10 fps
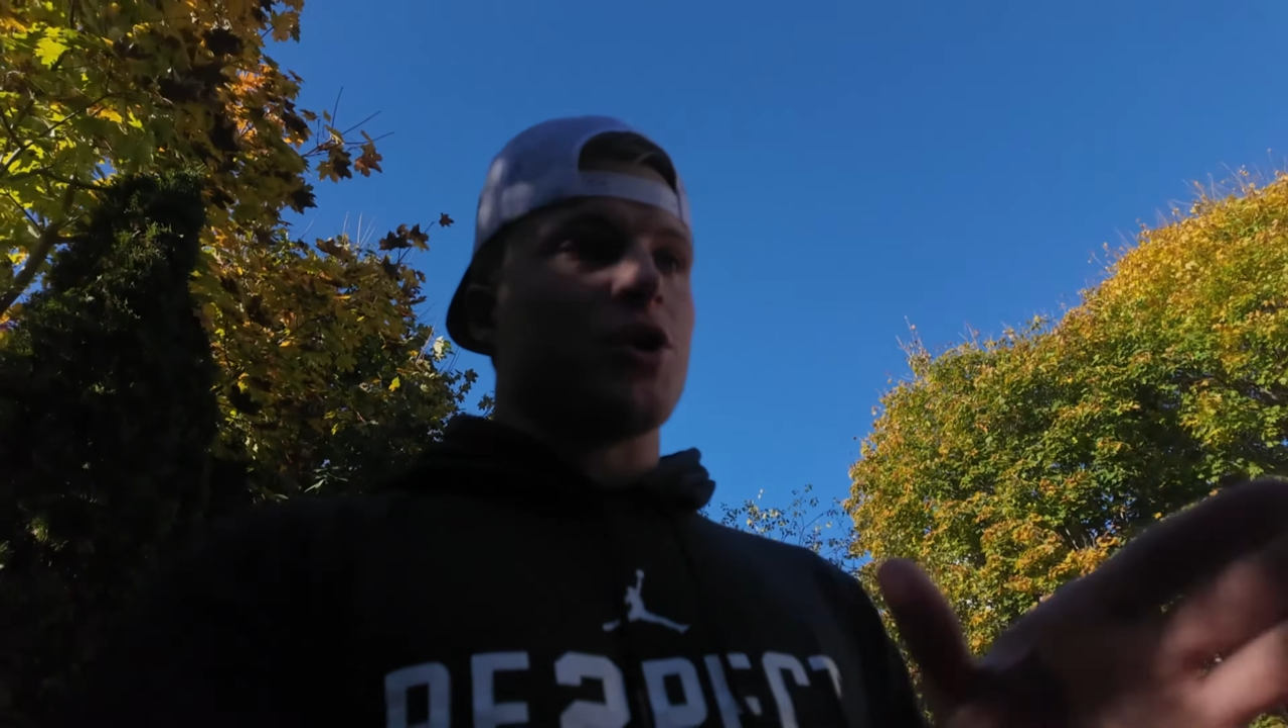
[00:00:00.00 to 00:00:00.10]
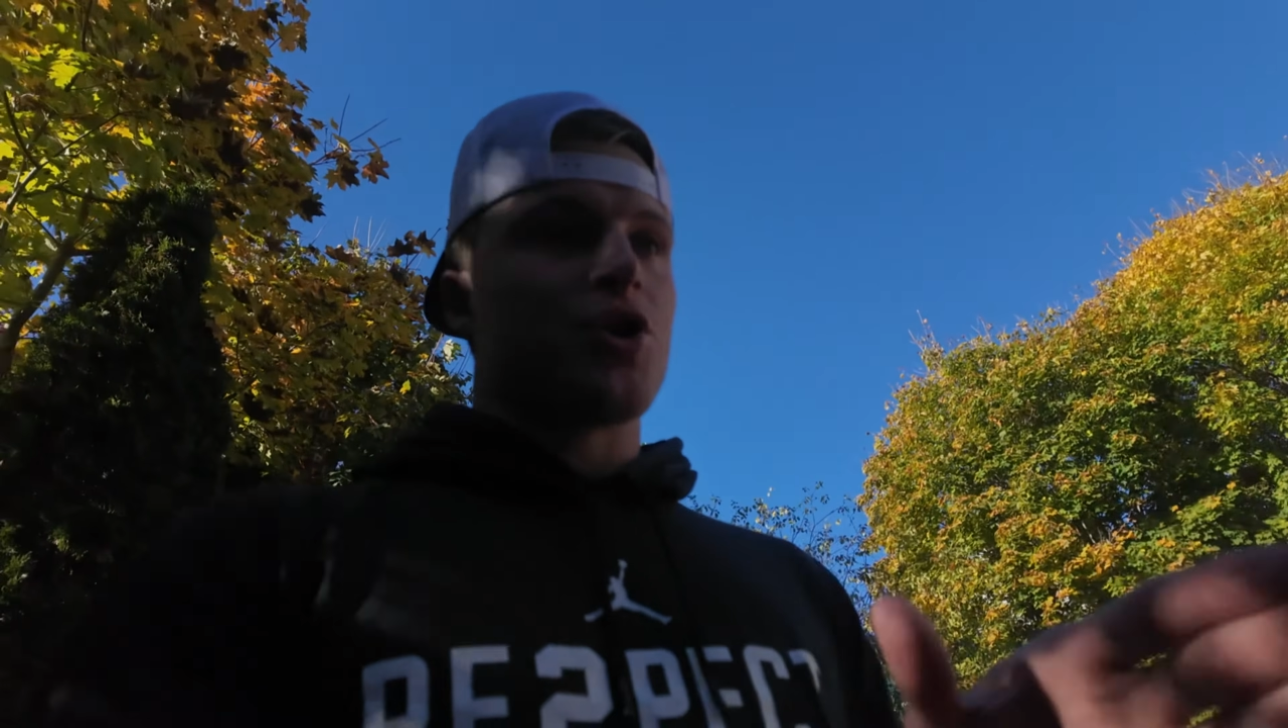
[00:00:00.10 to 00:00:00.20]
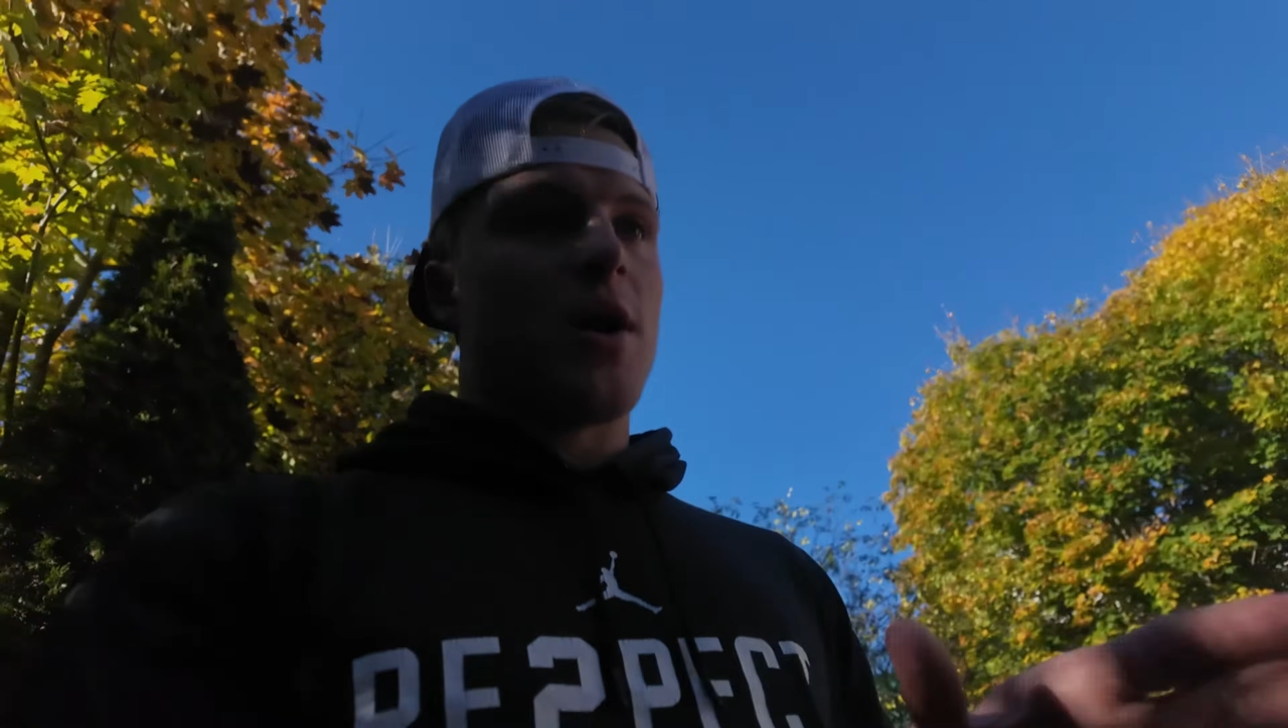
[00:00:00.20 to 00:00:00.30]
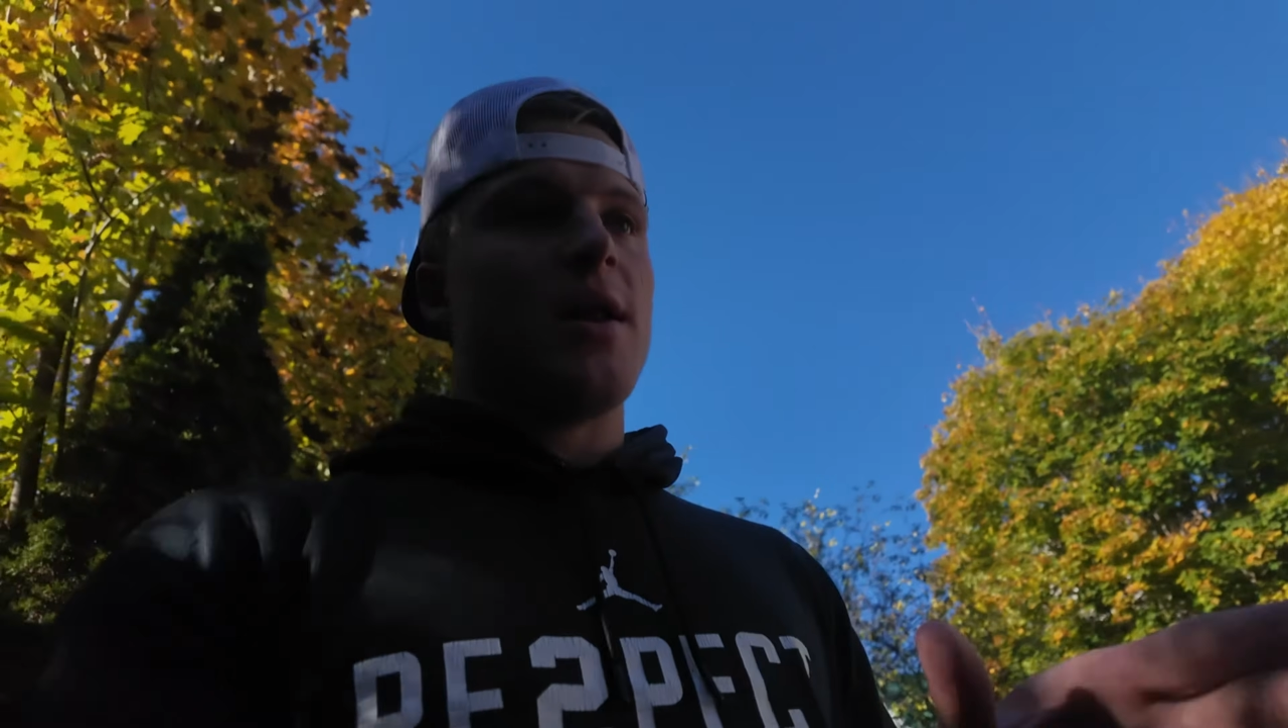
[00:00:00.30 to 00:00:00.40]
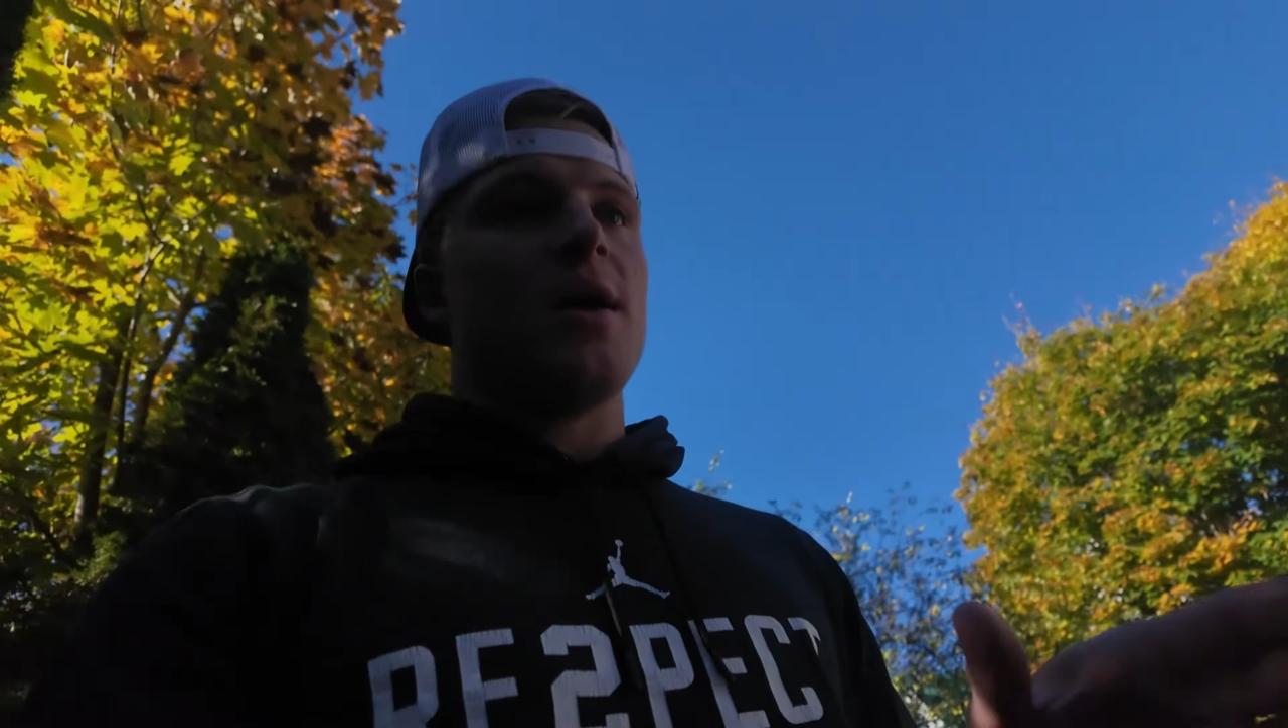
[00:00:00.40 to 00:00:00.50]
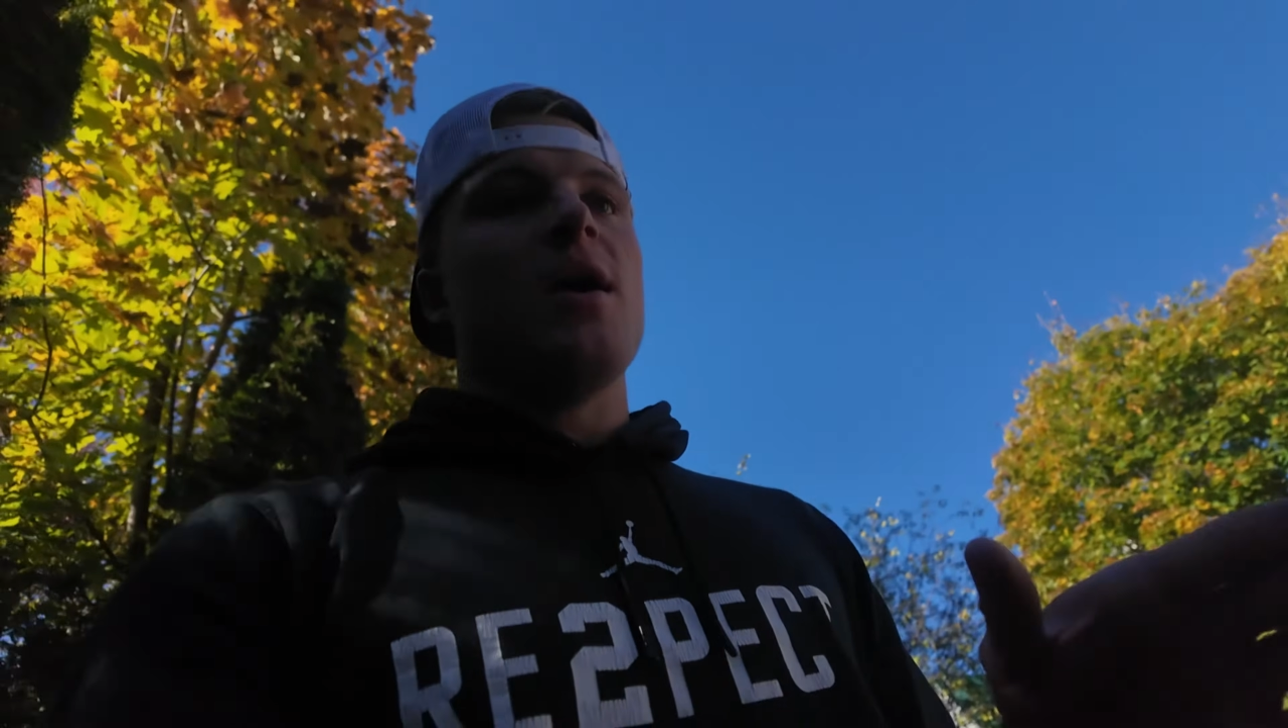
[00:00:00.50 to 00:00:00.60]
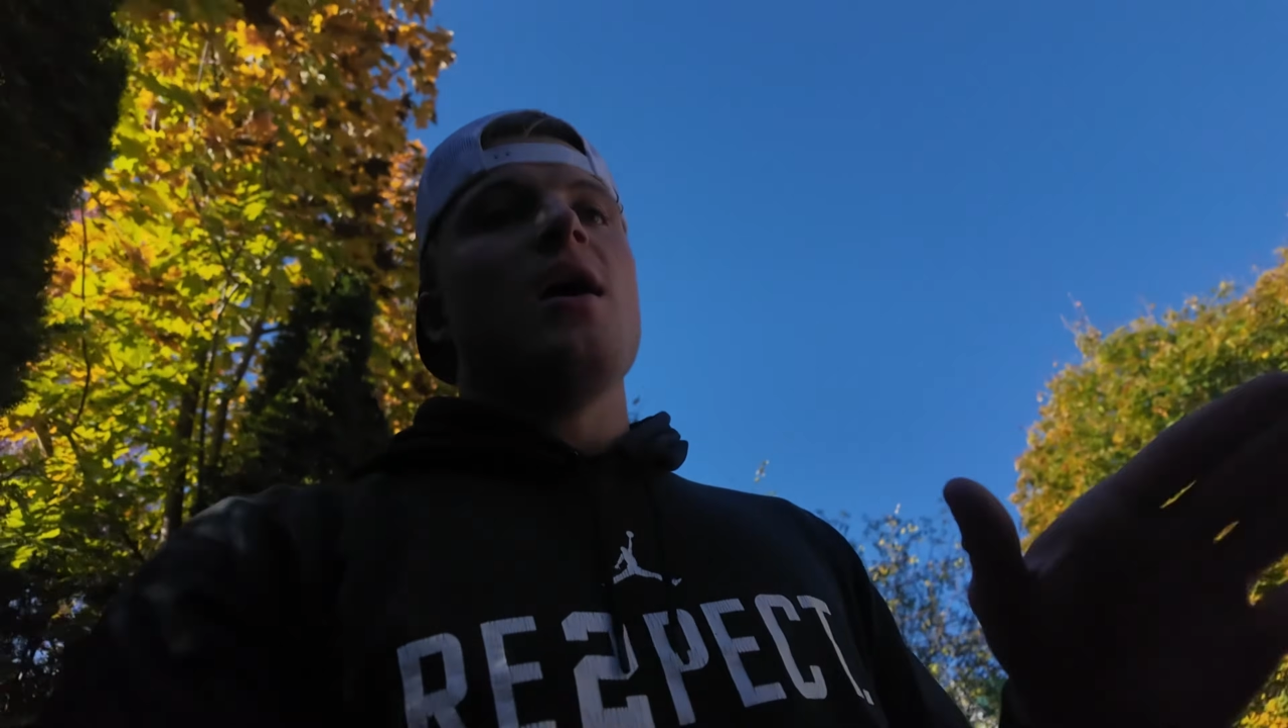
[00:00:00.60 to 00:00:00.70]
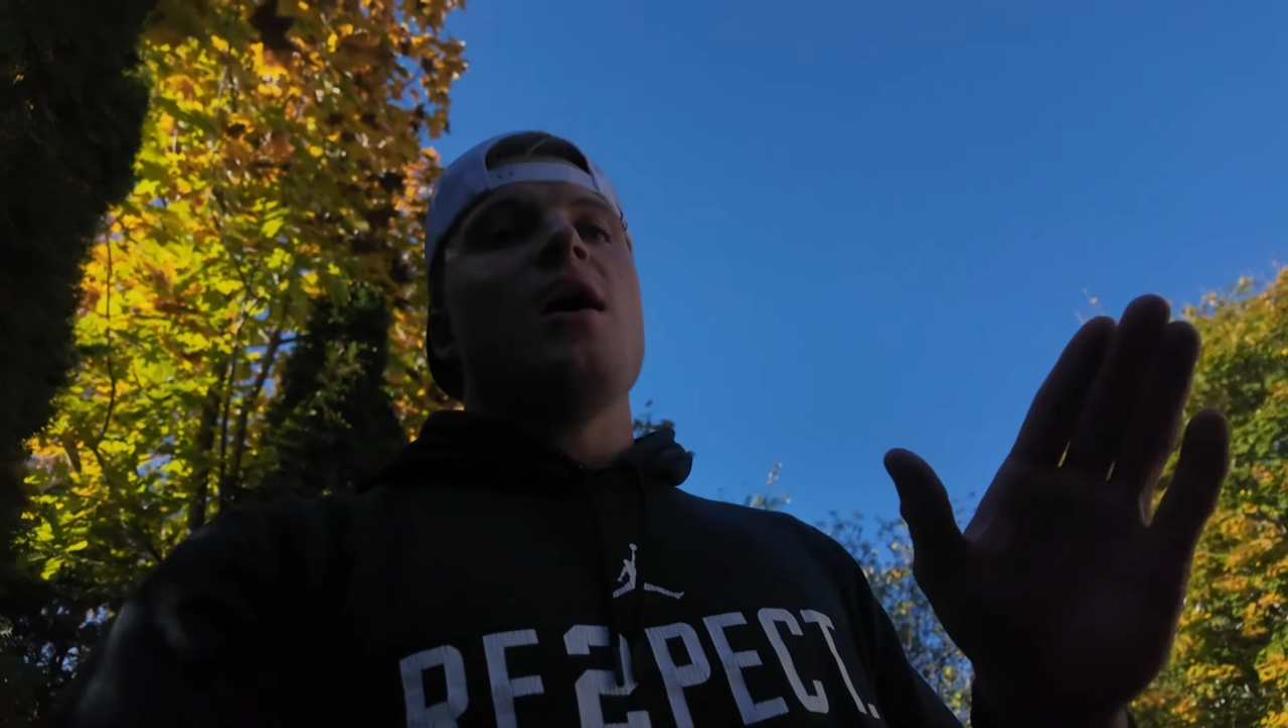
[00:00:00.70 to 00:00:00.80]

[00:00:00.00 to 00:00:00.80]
to trade it,